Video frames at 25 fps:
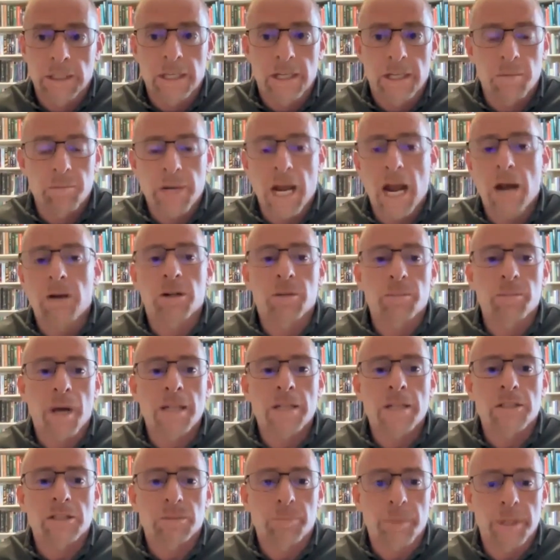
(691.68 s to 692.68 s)
empowered by
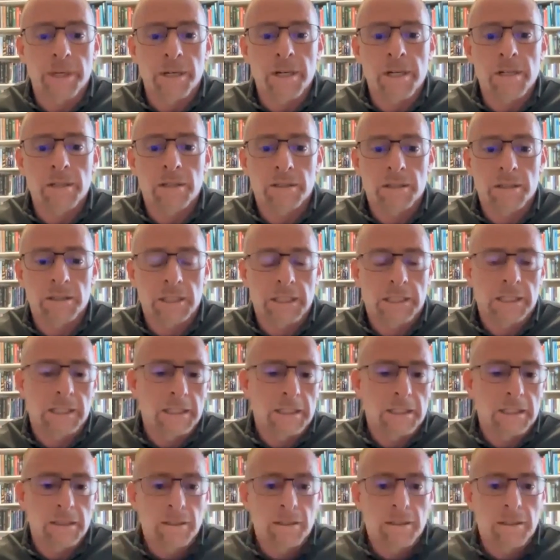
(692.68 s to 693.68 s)
the Spirit,
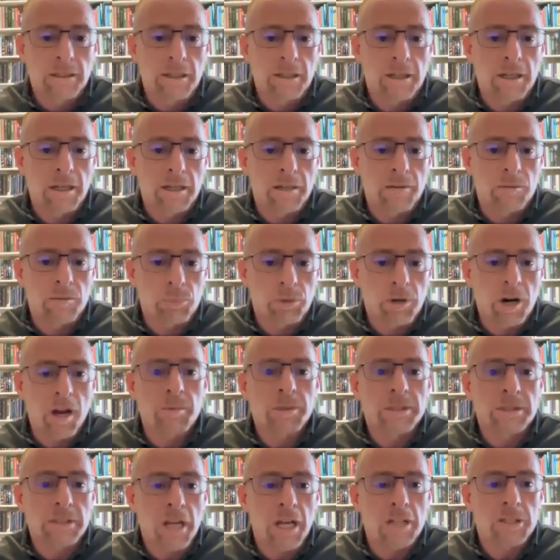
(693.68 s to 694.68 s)
uh,
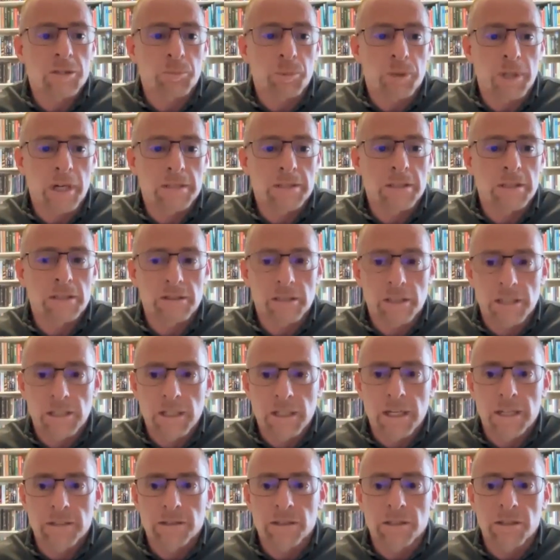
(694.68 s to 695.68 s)
promised God's presence
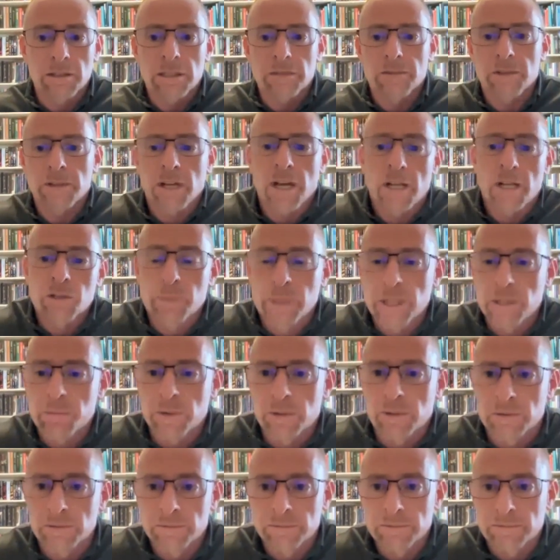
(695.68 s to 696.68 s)
to deliver God's
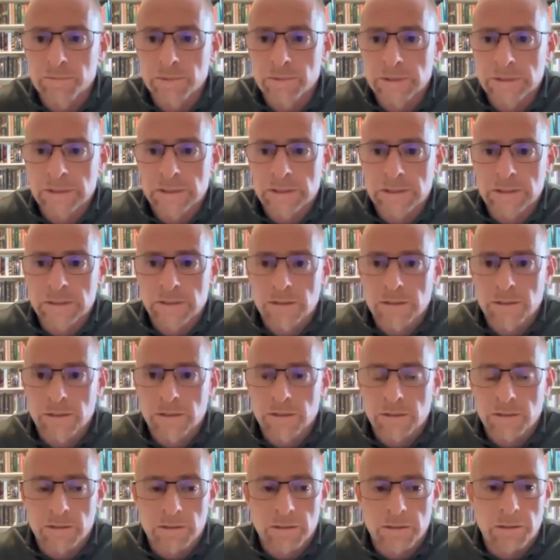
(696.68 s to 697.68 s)
people.
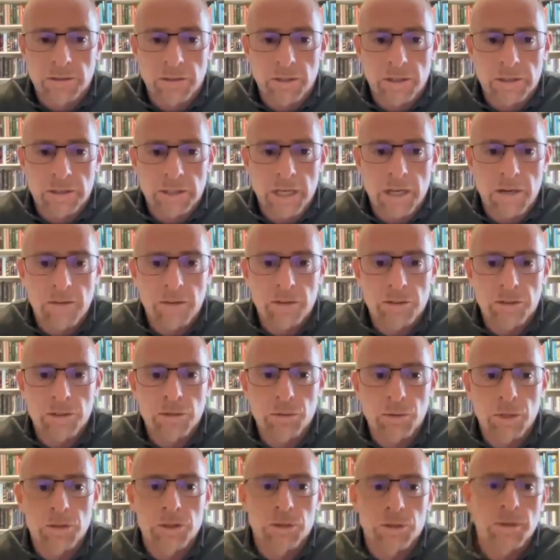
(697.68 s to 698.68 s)
So there's kind of there's
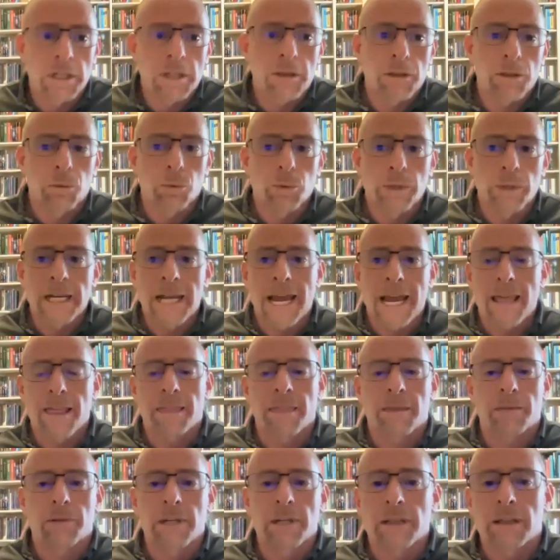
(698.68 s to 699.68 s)
th- there's really three
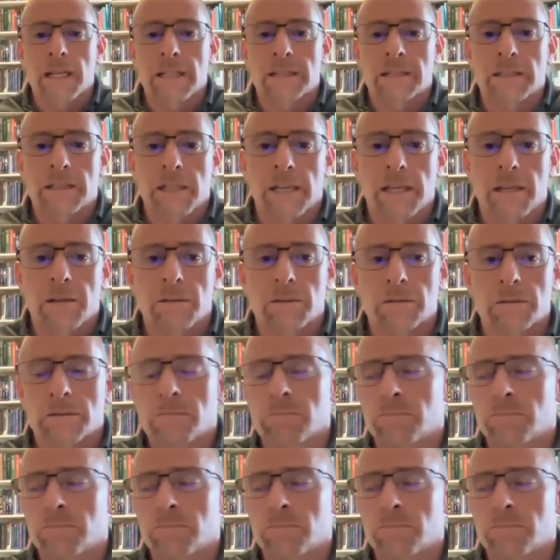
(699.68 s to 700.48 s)
three things that get